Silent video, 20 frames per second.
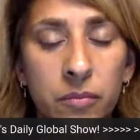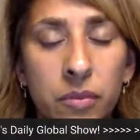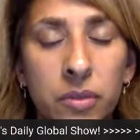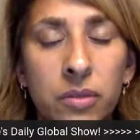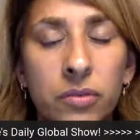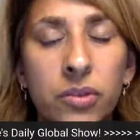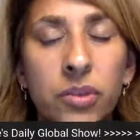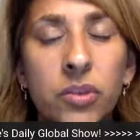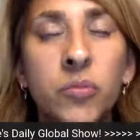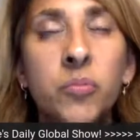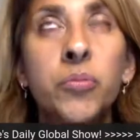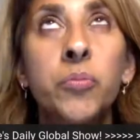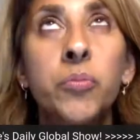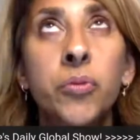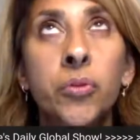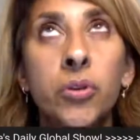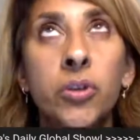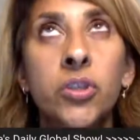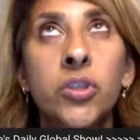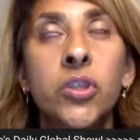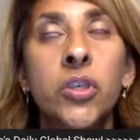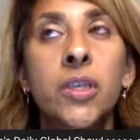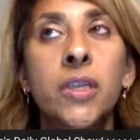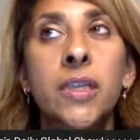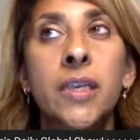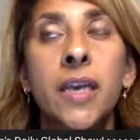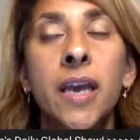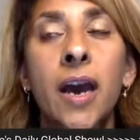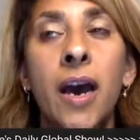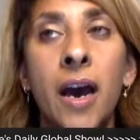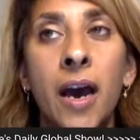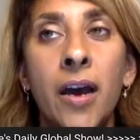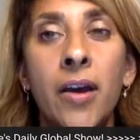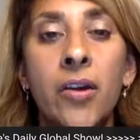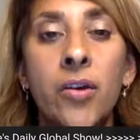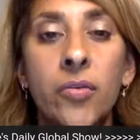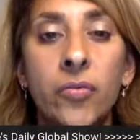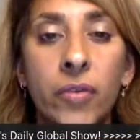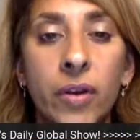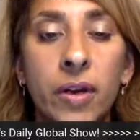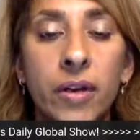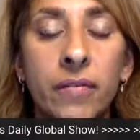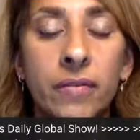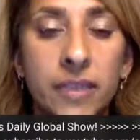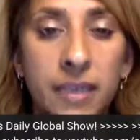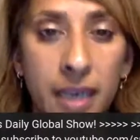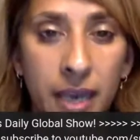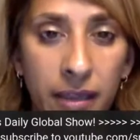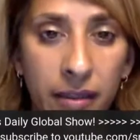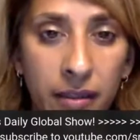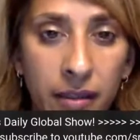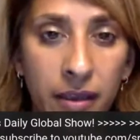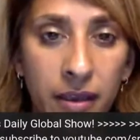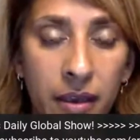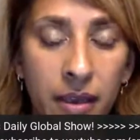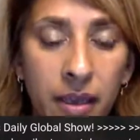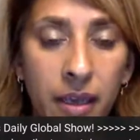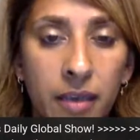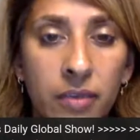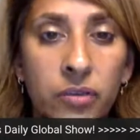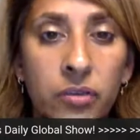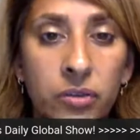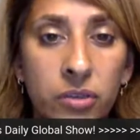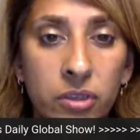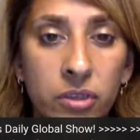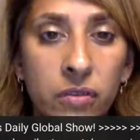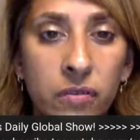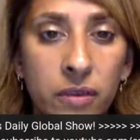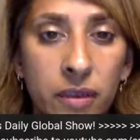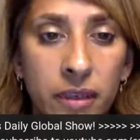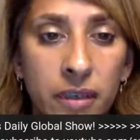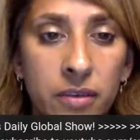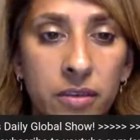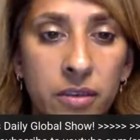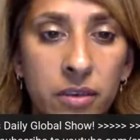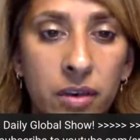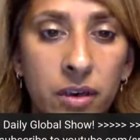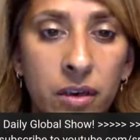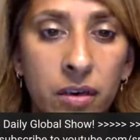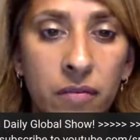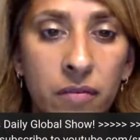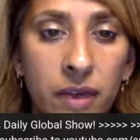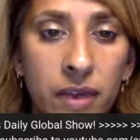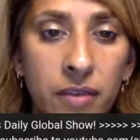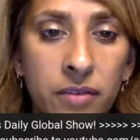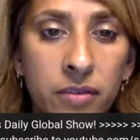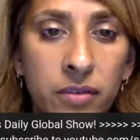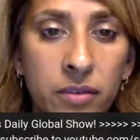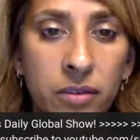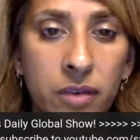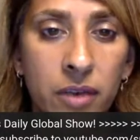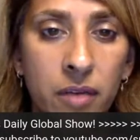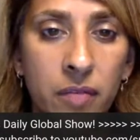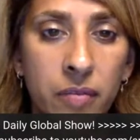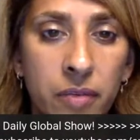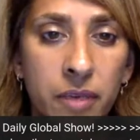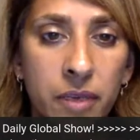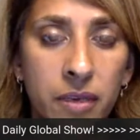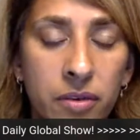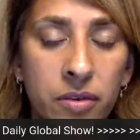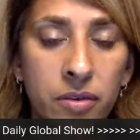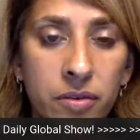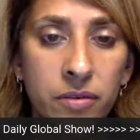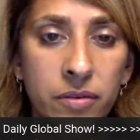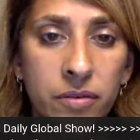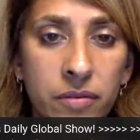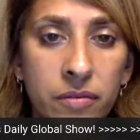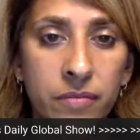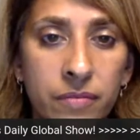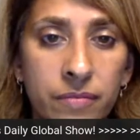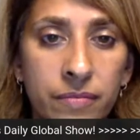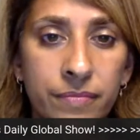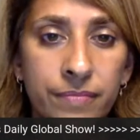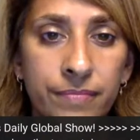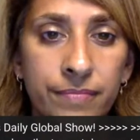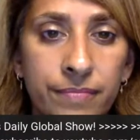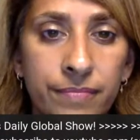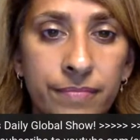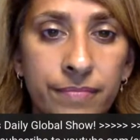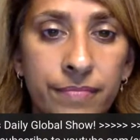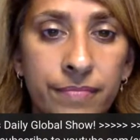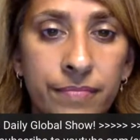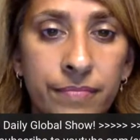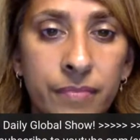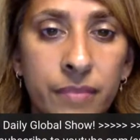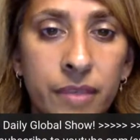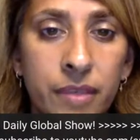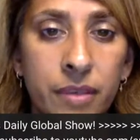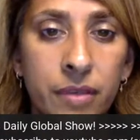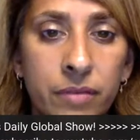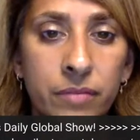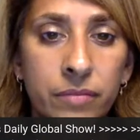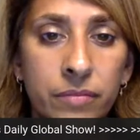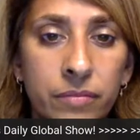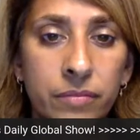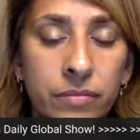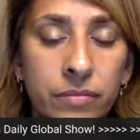disproportionately higher rate of death and usually related to cardiovascular complications. So